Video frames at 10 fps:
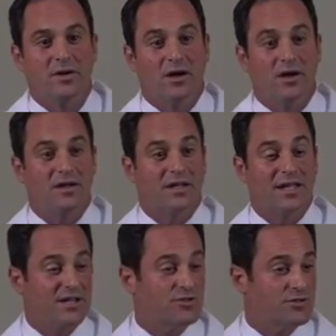
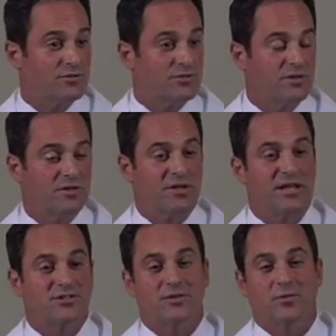
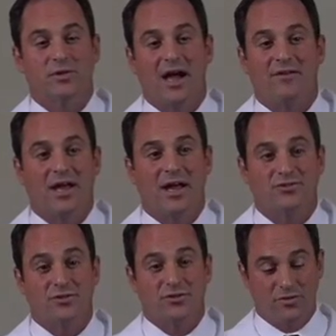Occasionally we'll have to
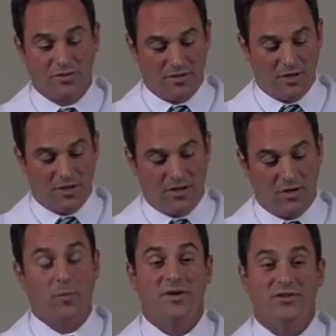actually do an
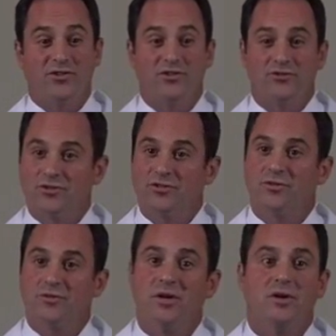open incision to